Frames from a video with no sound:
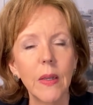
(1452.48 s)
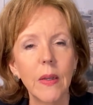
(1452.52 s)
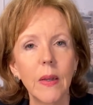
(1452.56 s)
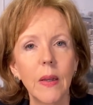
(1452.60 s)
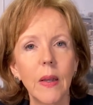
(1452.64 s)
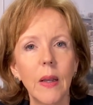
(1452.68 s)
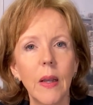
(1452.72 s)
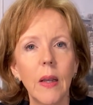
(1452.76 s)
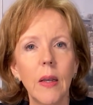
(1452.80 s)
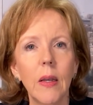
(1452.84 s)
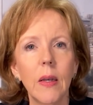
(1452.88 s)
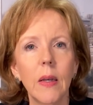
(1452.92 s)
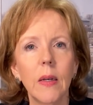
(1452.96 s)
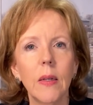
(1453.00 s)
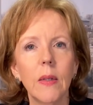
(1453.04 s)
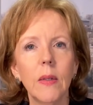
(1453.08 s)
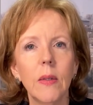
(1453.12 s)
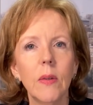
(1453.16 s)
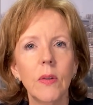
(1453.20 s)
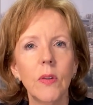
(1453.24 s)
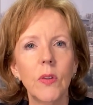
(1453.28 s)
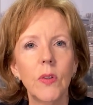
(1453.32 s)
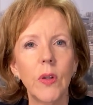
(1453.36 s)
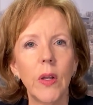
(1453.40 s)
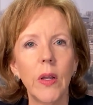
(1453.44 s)

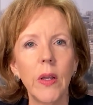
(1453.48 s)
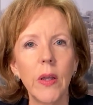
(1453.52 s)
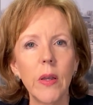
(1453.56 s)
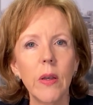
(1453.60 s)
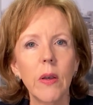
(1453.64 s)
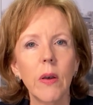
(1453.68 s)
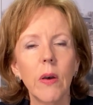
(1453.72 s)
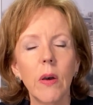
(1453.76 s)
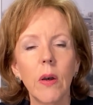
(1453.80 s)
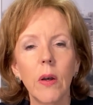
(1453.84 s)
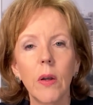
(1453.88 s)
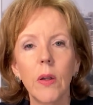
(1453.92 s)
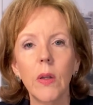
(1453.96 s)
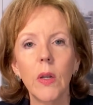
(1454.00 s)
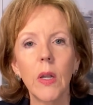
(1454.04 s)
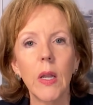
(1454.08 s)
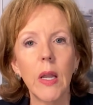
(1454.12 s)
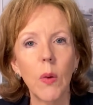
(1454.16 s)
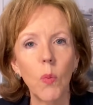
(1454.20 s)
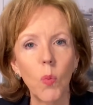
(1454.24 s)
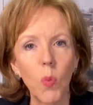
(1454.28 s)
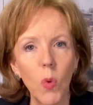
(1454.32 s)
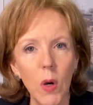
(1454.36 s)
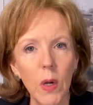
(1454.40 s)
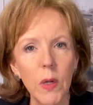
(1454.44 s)
And Dagon
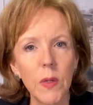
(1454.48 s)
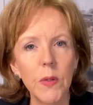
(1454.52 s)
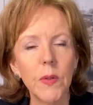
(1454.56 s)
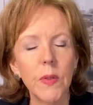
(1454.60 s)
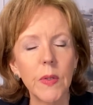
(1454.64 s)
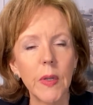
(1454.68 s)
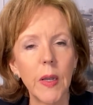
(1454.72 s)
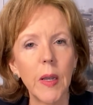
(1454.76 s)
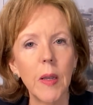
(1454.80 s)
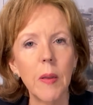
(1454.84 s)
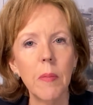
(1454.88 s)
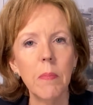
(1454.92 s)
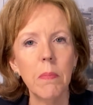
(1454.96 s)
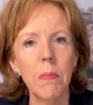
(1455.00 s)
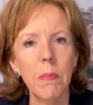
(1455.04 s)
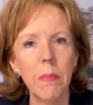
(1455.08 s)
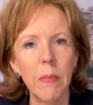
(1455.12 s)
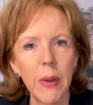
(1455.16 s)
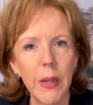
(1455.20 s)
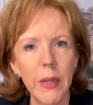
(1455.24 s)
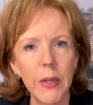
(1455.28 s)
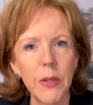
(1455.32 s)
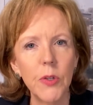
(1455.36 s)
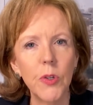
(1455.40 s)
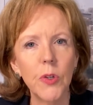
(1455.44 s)
was a
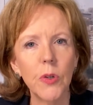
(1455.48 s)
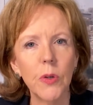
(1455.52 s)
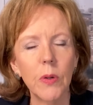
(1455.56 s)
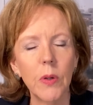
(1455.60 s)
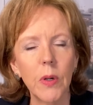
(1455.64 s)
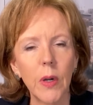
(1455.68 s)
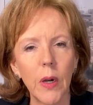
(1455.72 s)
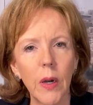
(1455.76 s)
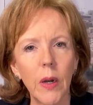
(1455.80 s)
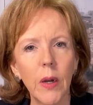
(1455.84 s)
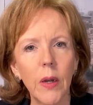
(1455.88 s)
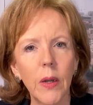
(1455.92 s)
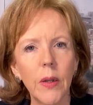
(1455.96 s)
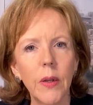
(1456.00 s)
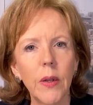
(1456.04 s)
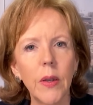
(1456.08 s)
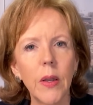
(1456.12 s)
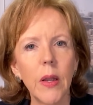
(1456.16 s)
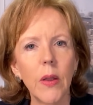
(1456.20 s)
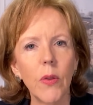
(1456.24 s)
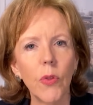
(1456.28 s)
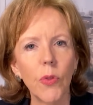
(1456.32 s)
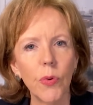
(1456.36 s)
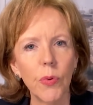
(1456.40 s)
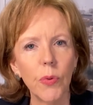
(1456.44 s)
major god
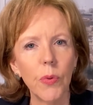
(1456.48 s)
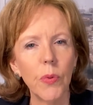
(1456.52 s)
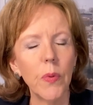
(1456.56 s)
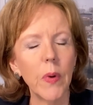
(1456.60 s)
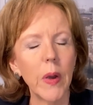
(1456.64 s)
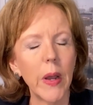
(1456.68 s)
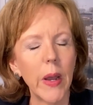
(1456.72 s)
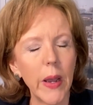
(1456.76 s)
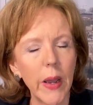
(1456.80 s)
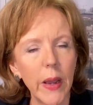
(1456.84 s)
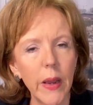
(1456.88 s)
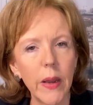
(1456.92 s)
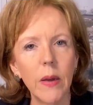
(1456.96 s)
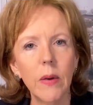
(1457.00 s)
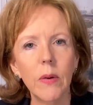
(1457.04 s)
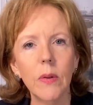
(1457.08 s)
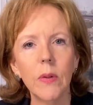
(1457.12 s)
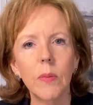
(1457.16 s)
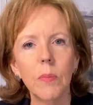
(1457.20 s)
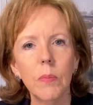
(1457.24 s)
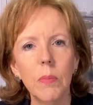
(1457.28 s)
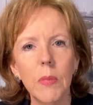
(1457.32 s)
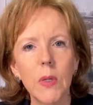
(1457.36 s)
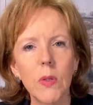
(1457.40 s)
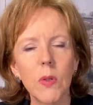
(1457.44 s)

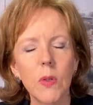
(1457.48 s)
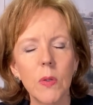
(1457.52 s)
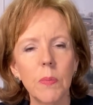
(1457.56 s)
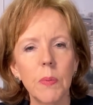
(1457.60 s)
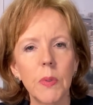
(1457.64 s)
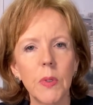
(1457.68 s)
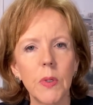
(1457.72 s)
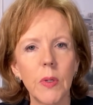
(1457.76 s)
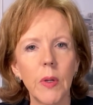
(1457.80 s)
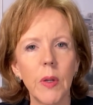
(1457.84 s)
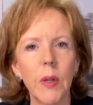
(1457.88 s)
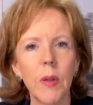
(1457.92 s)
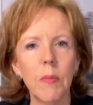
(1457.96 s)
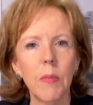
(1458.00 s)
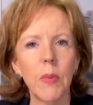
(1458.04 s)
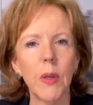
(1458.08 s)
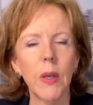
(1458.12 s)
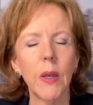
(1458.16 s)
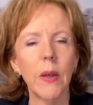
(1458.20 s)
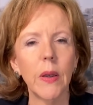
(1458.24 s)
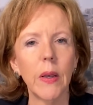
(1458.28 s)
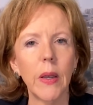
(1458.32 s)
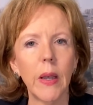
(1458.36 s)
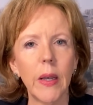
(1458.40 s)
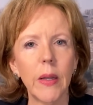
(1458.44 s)
throughout
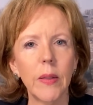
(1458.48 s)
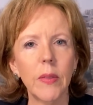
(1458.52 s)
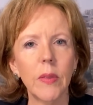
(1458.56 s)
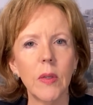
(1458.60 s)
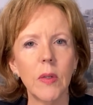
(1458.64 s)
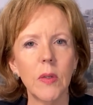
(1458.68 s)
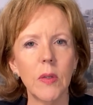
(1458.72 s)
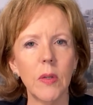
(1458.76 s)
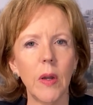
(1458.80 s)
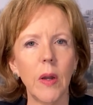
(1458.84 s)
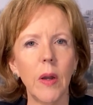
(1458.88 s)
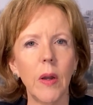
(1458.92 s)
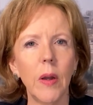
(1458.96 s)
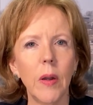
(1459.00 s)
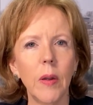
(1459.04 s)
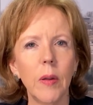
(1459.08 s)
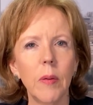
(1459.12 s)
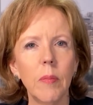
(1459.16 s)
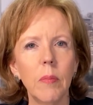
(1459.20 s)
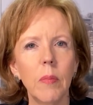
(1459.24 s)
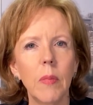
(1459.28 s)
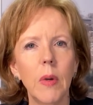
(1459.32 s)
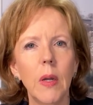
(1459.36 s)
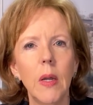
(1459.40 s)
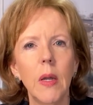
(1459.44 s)
Mesopotamia at the
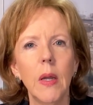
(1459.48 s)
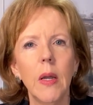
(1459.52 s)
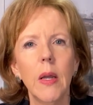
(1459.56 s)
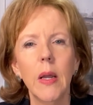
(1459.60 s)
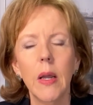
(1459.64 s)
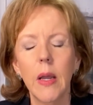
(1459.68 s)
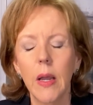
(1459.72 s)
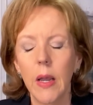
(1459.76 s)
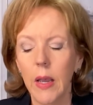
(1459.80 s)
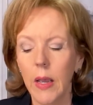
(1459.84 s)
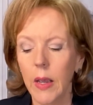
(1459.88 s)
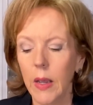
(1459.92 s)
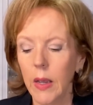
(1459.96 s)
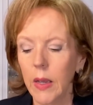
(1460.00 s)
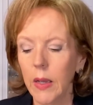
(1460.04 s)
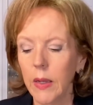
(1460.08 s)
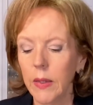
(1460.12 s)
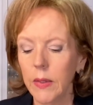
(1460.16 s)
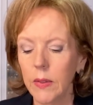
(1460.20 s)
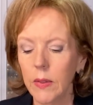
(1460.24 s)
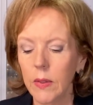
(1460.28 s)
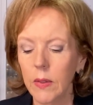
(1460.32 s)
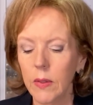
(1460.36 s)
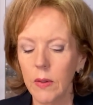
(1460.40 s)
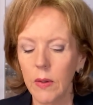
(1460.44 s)
time.
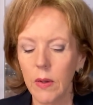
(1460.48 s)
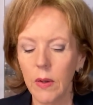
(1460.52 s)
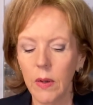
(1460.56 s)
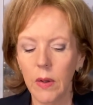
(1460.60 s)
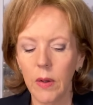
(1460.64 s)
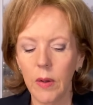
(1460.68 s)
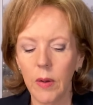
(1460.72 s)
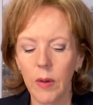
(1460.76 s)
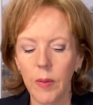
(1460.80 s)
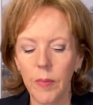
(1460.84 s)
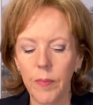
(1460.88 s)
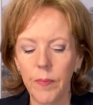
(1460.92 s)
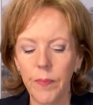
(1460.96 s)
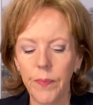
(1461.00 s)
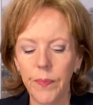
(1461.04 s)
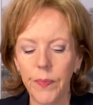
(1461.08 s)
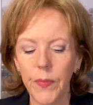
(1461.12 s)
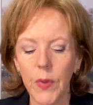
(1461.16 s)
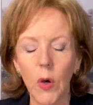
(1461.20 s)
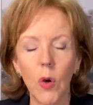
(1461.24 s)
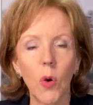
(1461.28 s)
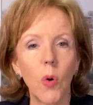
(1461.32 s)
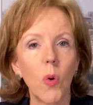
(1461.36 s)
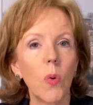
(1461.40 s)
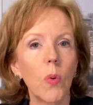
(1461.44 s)
And
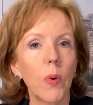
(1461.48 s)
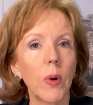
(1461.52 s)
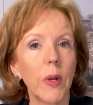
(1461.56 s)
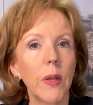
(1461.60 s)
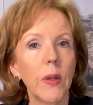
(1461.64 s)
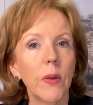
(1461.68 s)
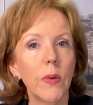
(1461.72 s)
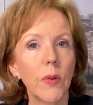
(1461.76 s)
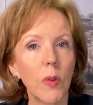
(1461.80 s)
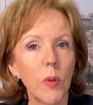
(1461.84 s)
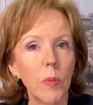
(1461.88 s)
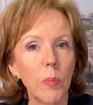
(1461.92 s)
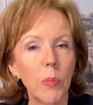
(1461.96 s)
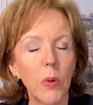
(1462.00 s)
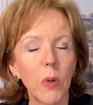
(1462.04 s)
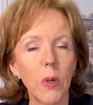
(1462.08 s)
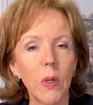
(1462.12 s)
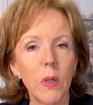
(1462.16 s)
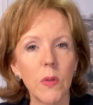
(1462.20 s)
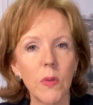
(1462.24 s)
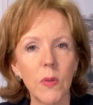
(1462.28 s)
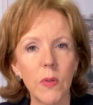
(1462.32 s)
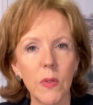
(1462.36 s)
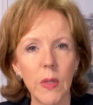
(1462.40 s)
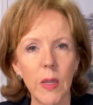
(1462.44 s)
according to the book
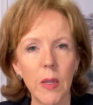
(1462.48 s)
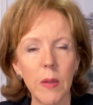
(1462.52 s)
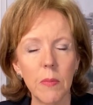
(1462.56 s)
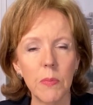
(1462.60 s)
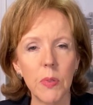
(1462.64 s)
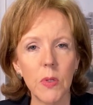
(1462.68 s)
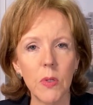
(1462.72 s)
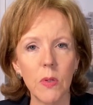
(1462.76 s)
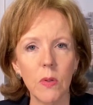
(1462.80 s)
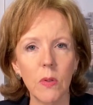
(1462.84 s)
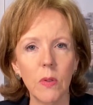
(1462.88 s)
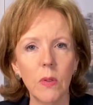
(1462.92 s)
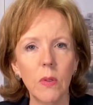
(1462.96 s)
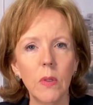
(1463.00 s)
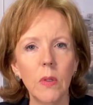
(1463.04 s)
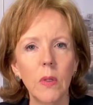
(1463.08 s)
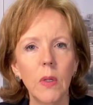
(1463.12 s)
of Judges,